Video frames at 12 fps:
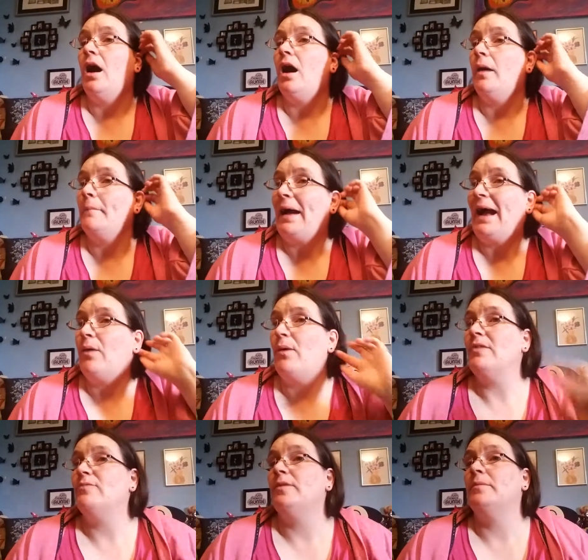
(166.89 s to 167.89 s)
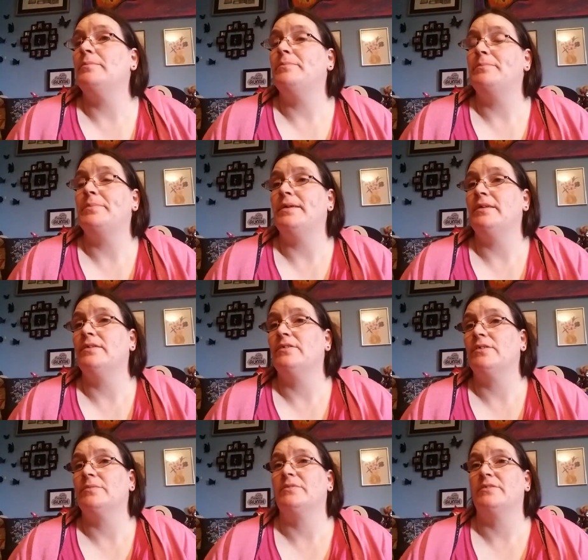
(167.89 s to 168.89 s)
Um, however,
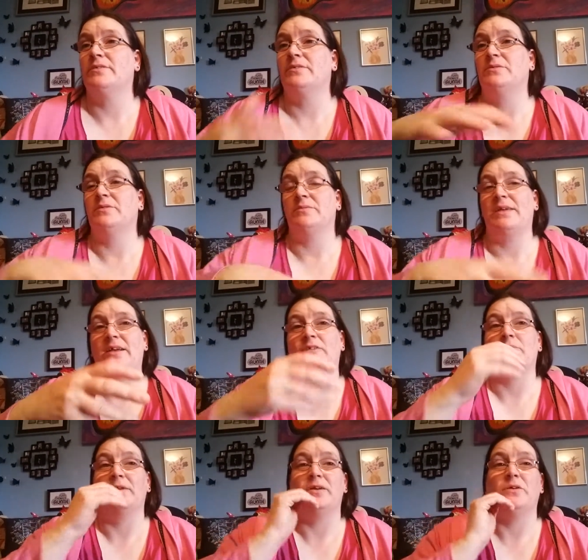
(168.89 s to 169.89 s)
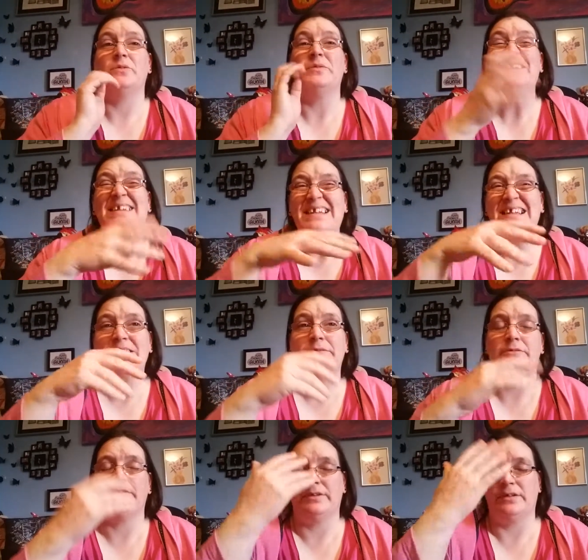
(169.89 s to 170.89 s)
because I'm still getting over my cold, I'm a
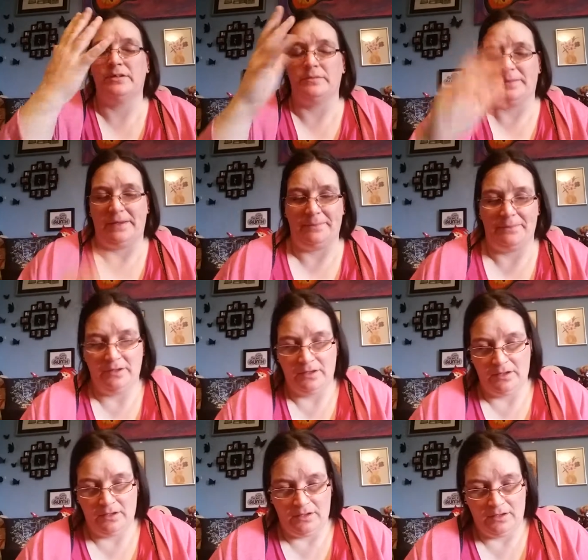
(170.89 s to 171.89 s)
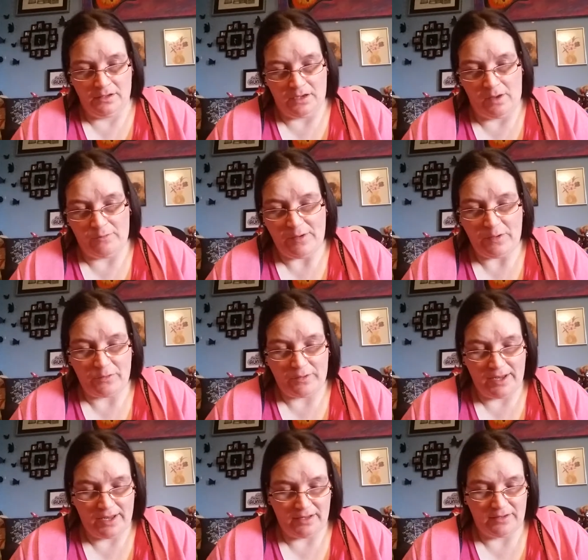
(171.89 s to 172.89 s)
little still a little bit. I felt
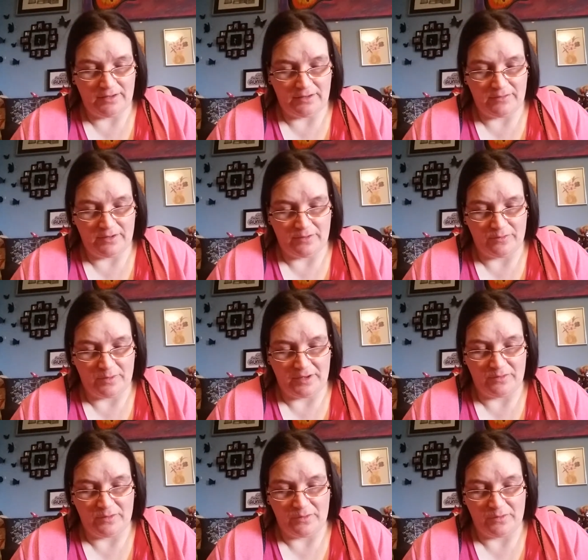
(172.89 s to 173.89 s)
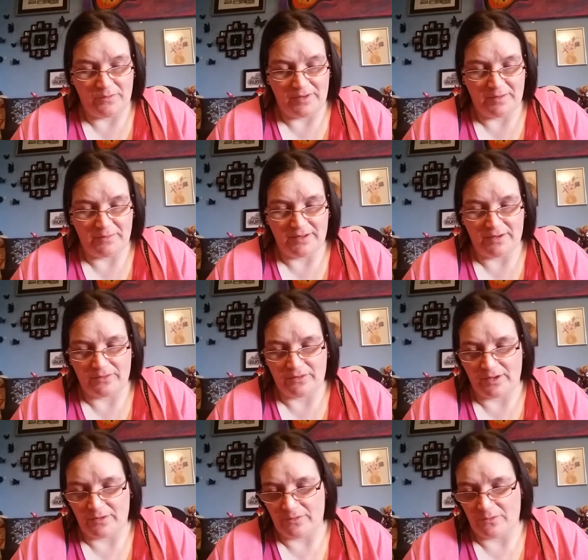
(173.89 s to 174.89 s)
alright, kind of you know for my interview and everything, but then I was
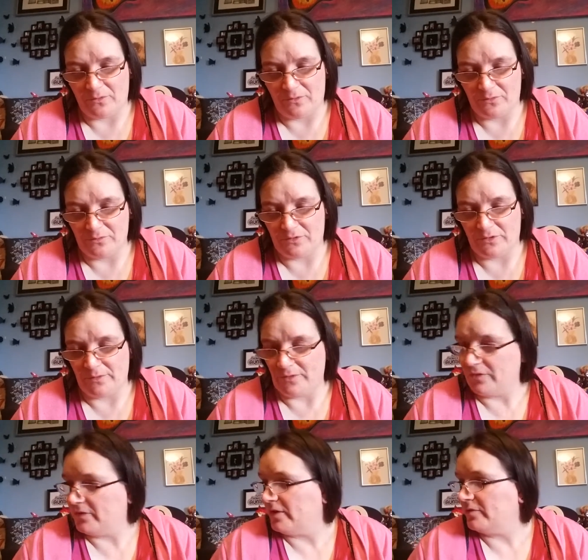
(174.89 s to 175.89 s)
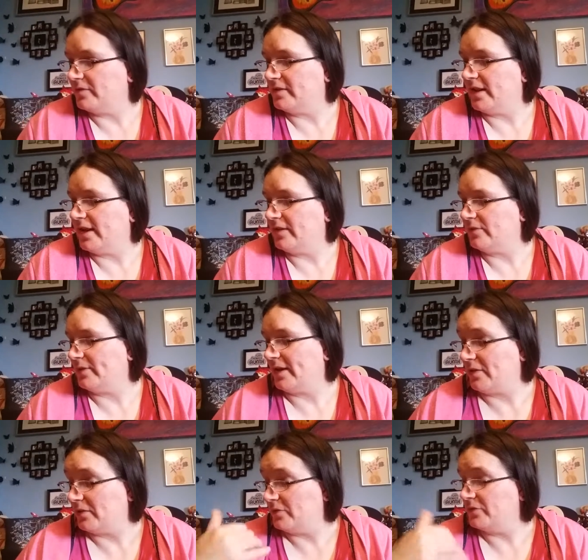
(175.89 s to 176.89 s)
like doing stuff today, sorting
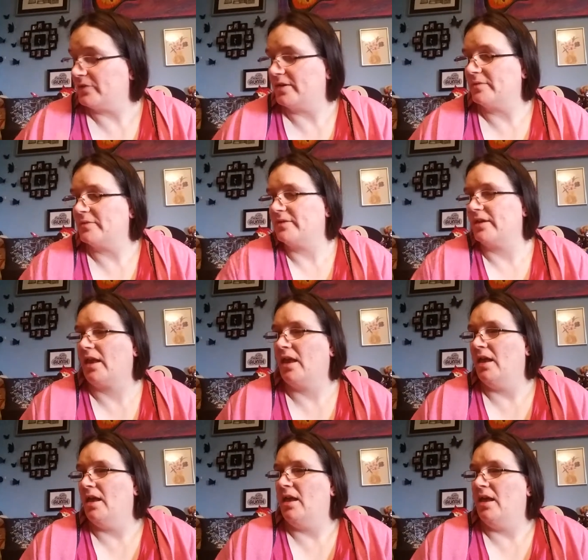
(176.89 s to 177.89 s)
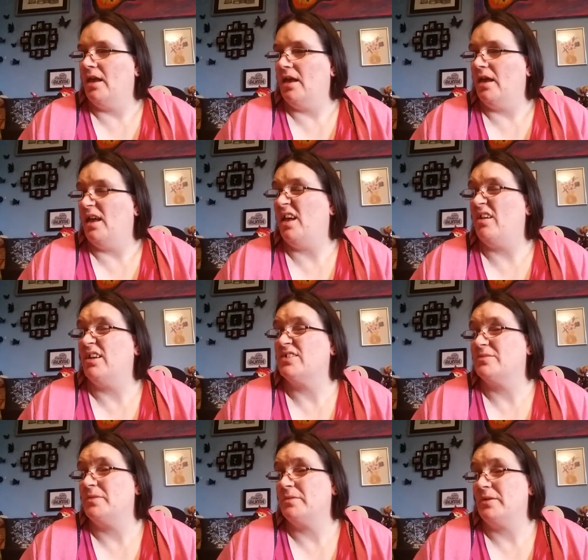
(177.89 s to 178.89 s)
out the laundry, and I was like, oh,
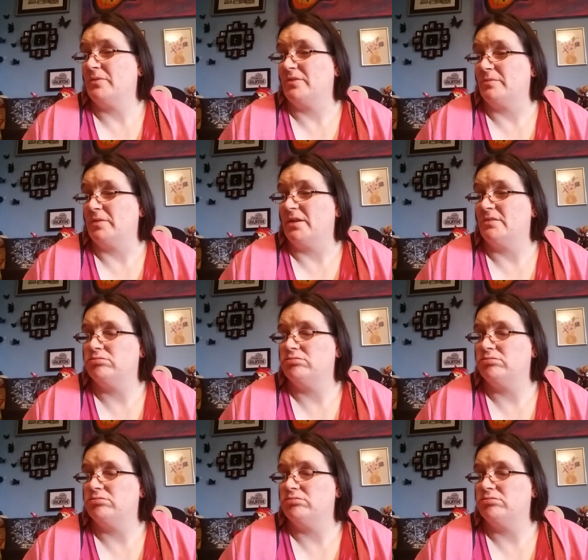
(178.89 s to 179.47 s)
actually, maybe I'm still a bit.